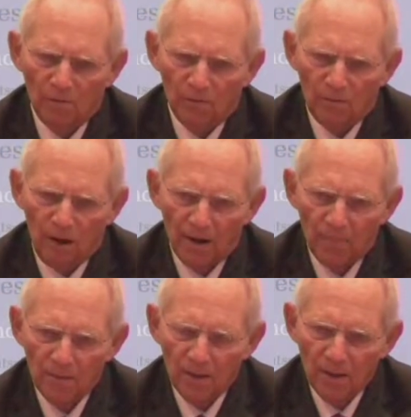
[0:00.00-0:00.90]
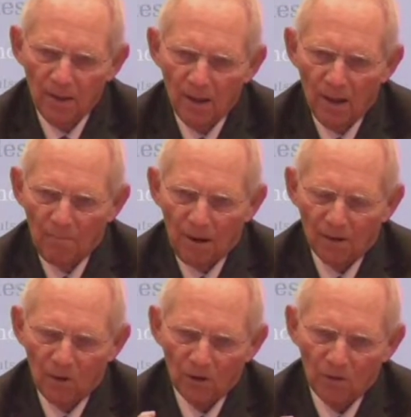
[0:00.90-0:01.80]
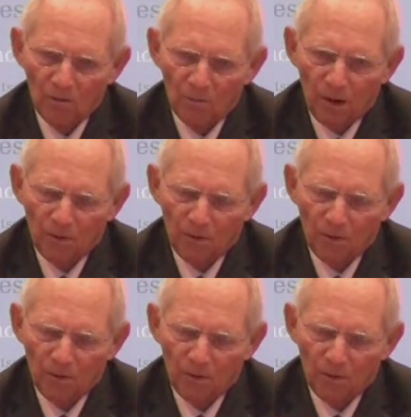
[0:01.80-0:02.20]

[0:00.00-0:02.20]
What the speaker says: with everyone, but not on the